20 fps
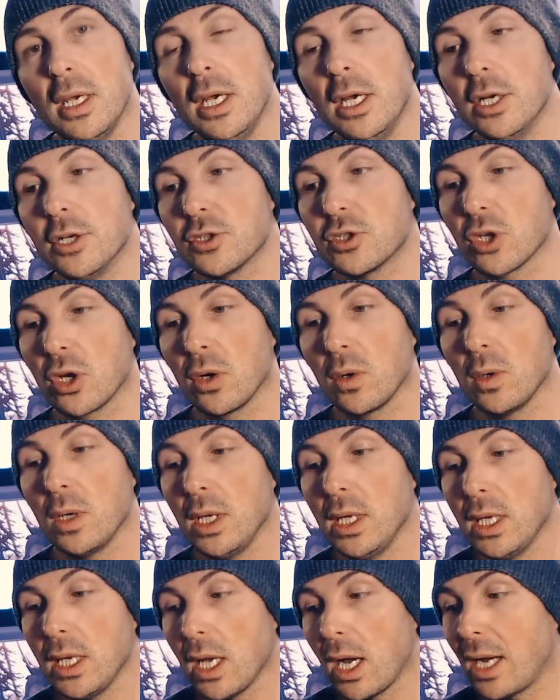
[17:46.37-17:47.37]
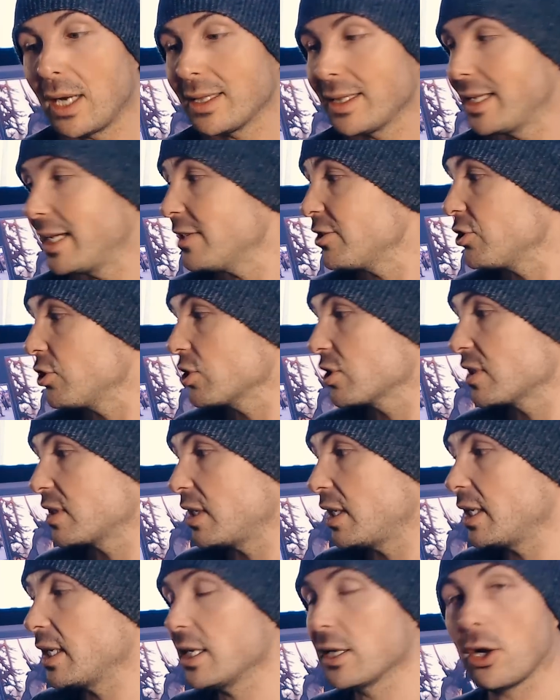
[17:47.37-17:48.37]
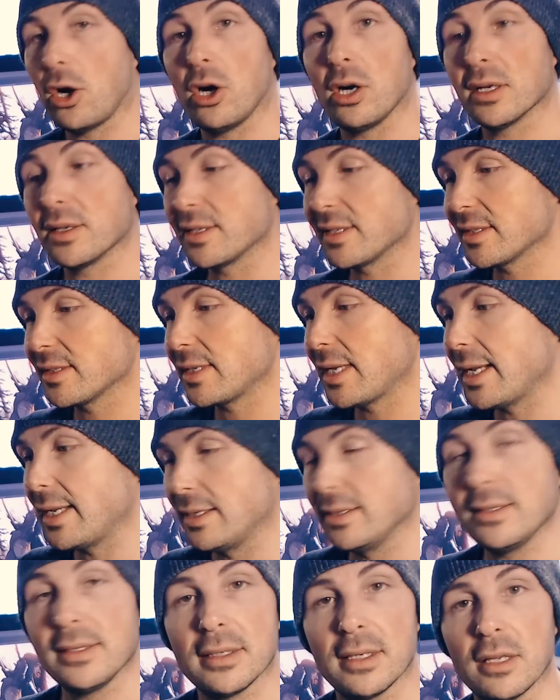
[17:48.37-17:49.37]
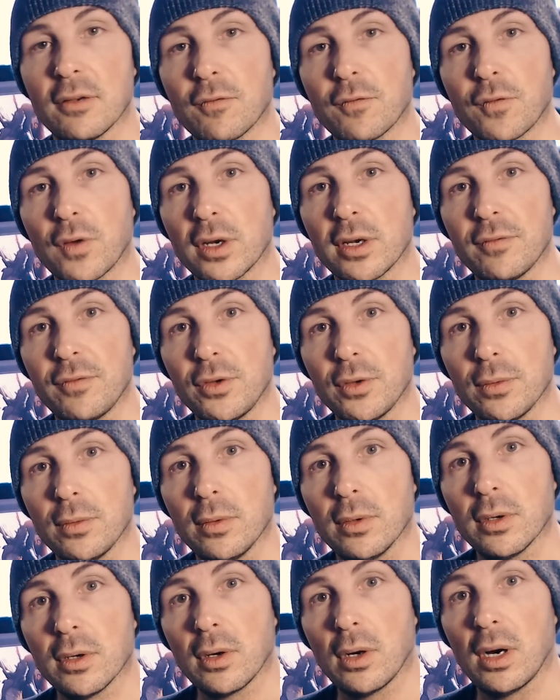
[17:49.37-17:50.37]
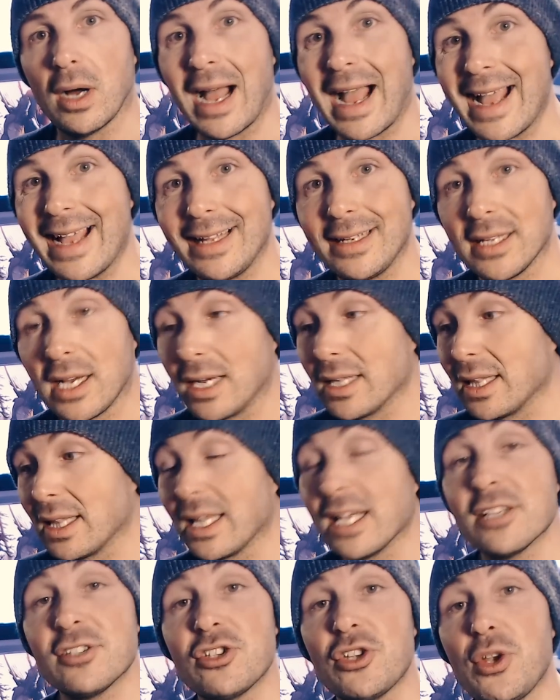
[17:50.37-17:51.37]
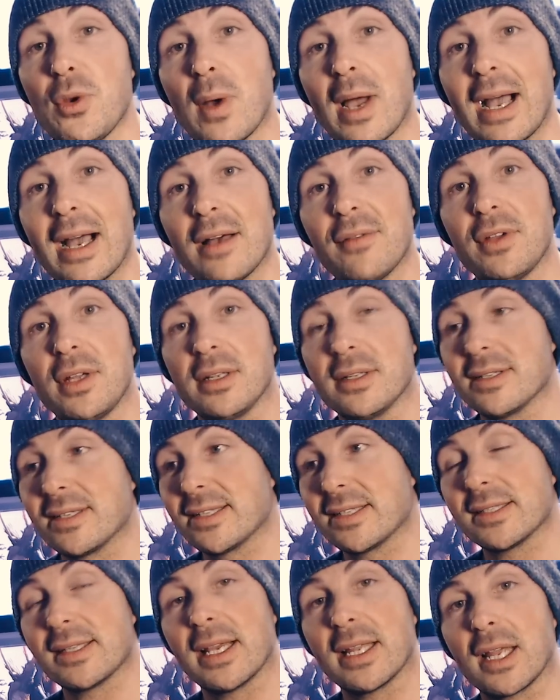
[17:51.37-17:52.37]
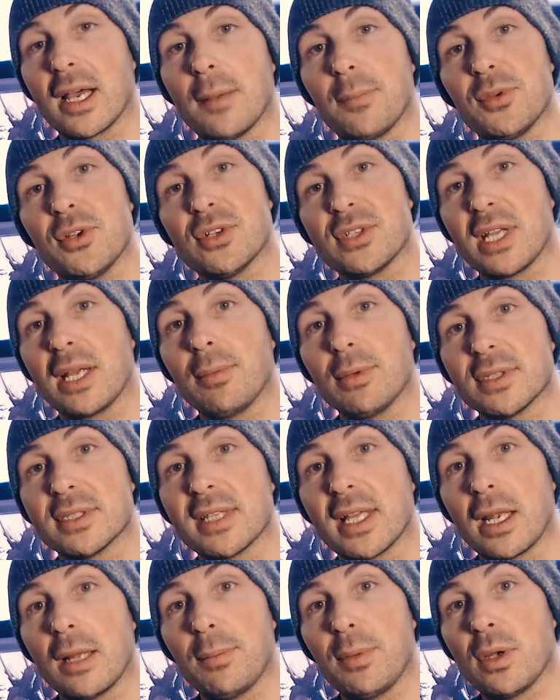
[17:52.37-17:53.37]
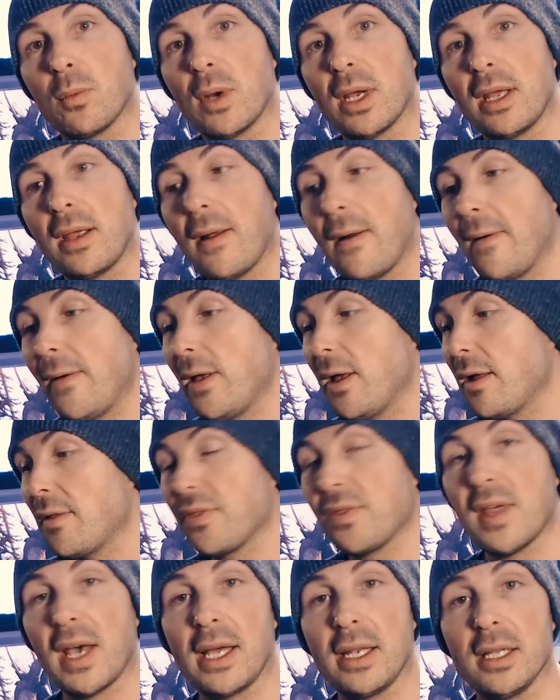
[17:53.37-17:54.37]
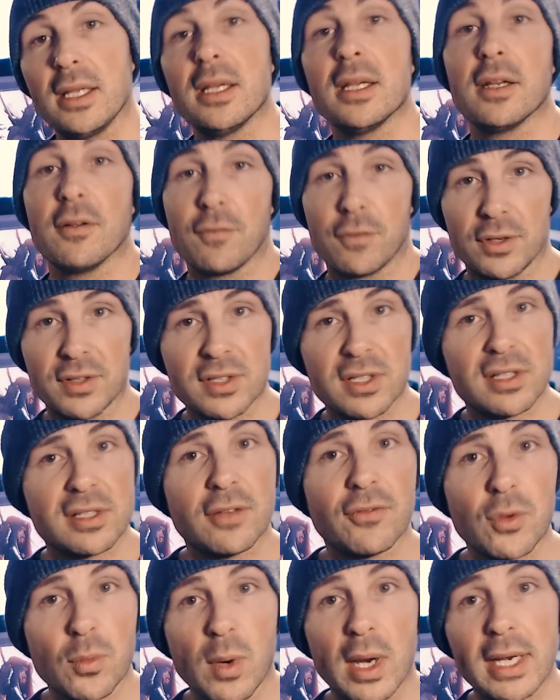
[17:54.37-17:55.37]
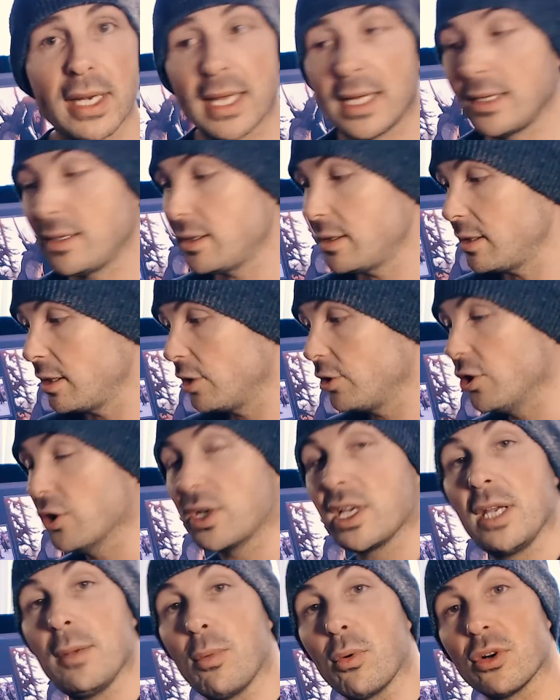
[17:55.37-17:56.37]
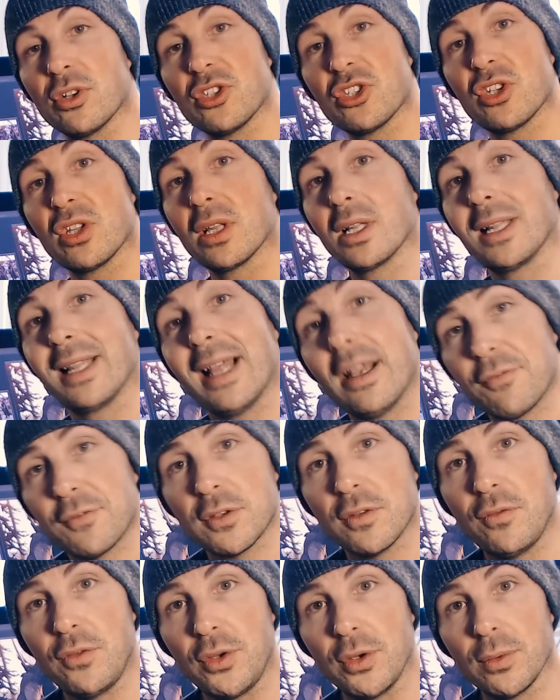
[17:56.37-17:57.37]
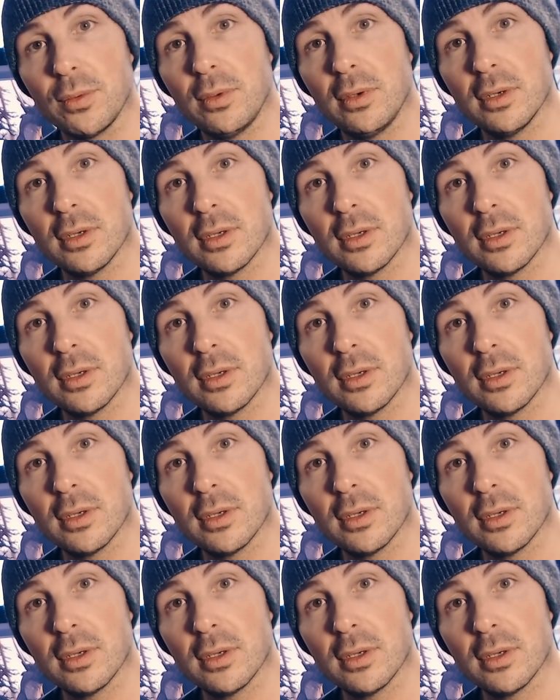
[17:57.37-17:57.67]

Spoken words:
So unless you're sitting it on a stand in front of you, and unless you have it set up, your table set up in a way that, for instance, if you're right-handed, your keyboard's to the left of you,